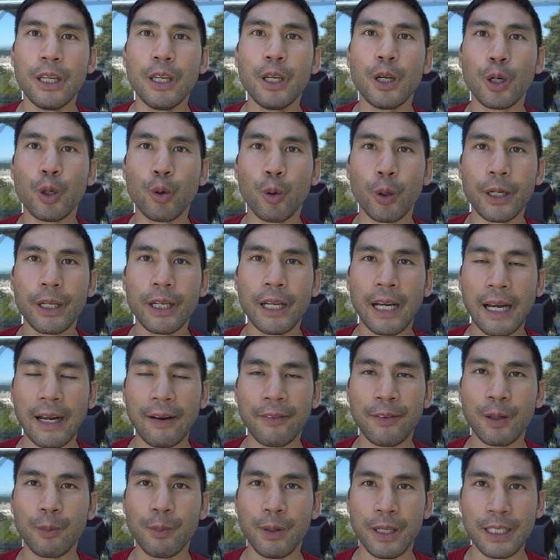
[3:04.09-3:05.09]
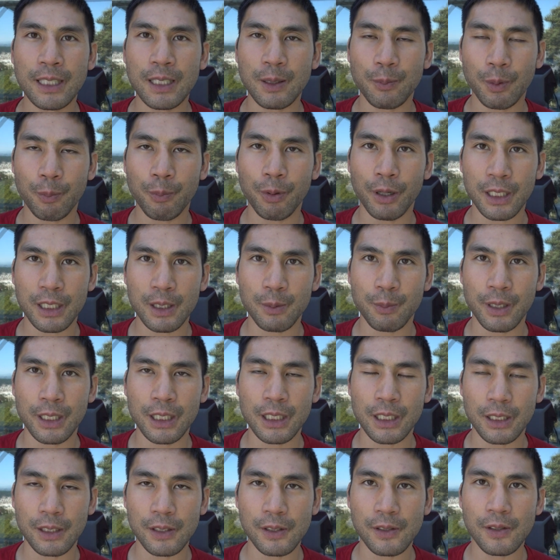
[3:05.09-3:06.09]
You're going to have to make some
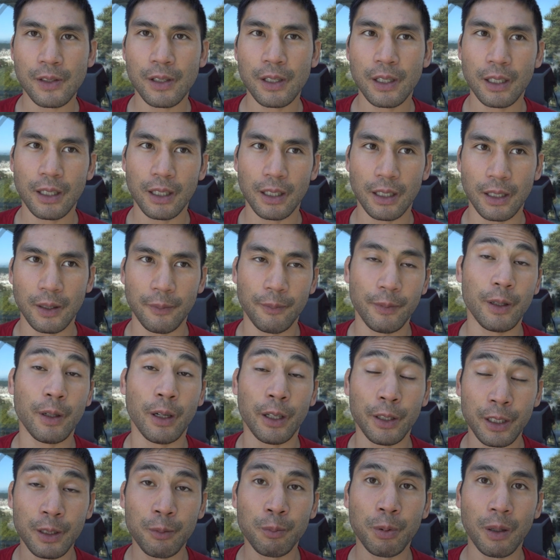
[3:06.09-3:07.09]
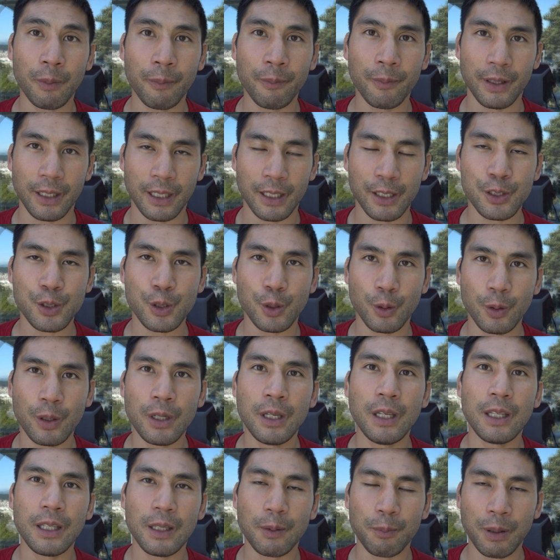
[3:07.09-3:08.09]
approximations. The halting problem, and also
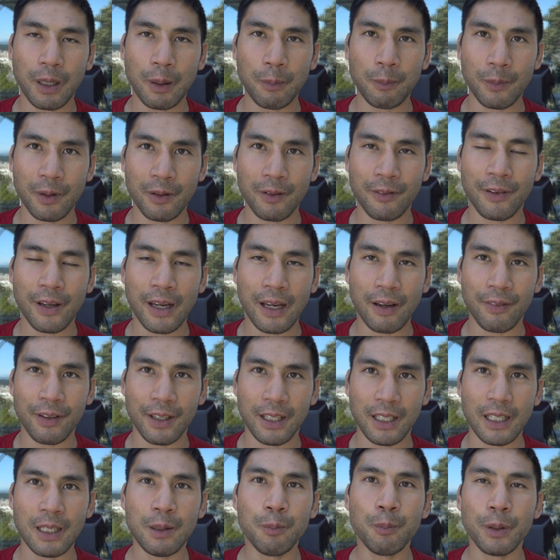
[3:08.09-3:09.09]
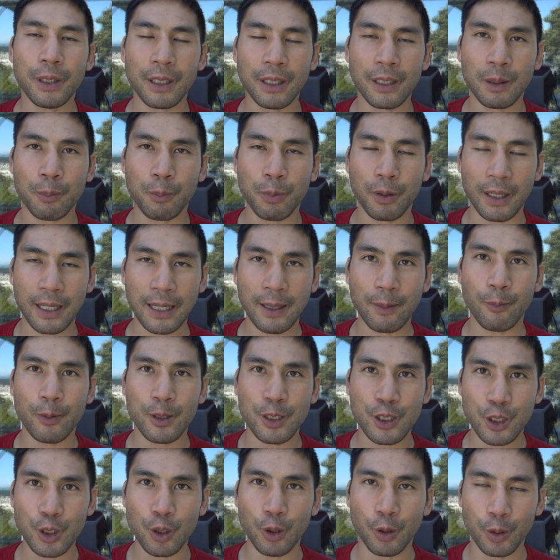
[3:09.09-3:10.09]
the problem of having input to the program
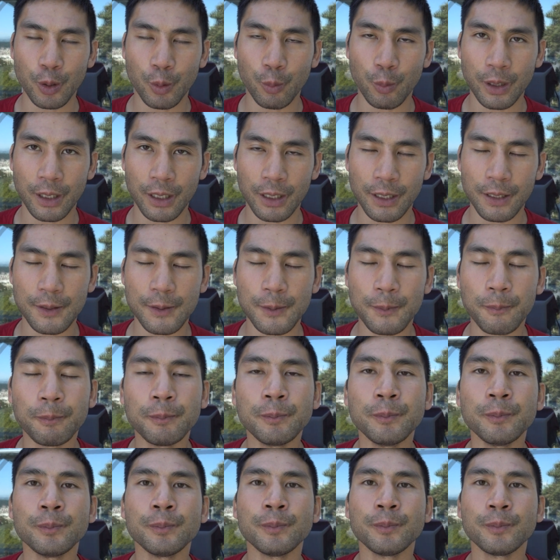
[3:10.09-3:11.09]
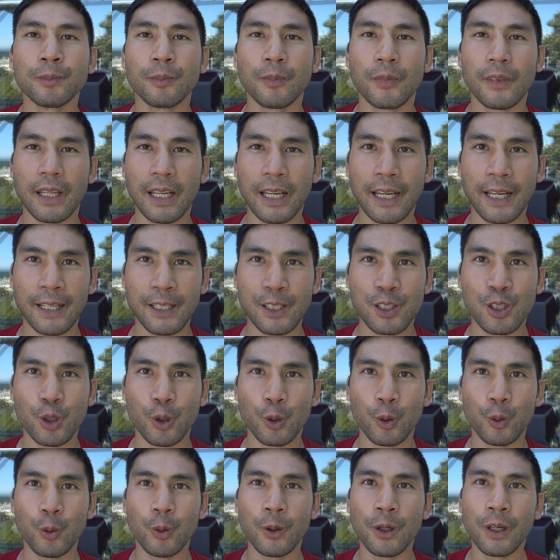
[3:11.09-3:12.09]
which you don't know what it is. And
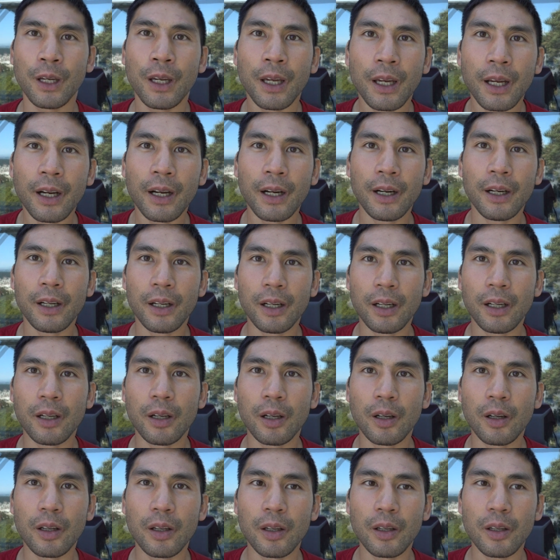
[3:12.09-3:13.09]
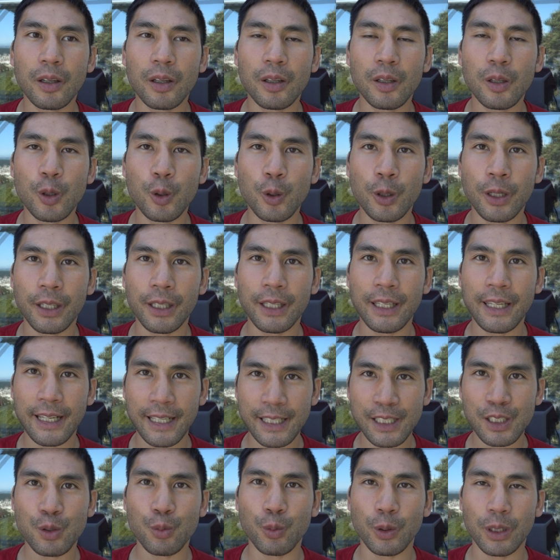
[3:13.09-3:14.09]
so you can
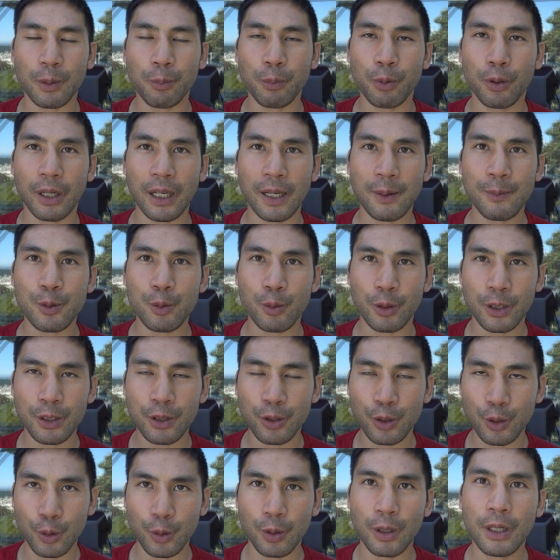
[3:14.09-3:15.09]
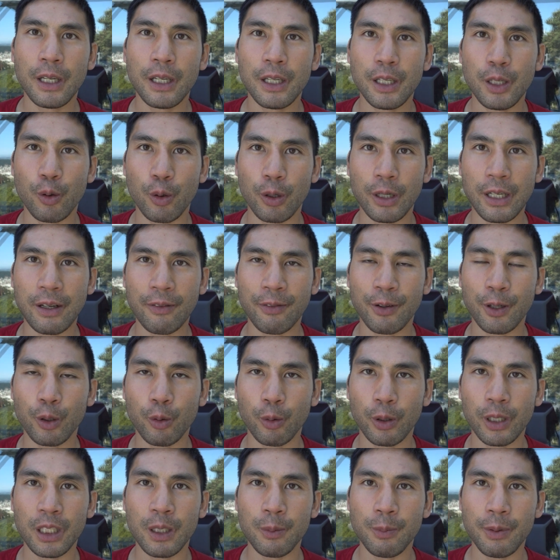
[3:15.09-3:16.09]
guess what the program is going to do. You are never
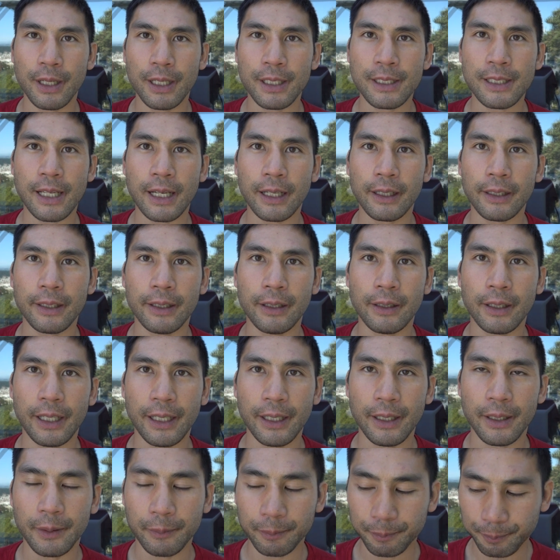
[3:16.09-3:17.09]
going to be exactly right.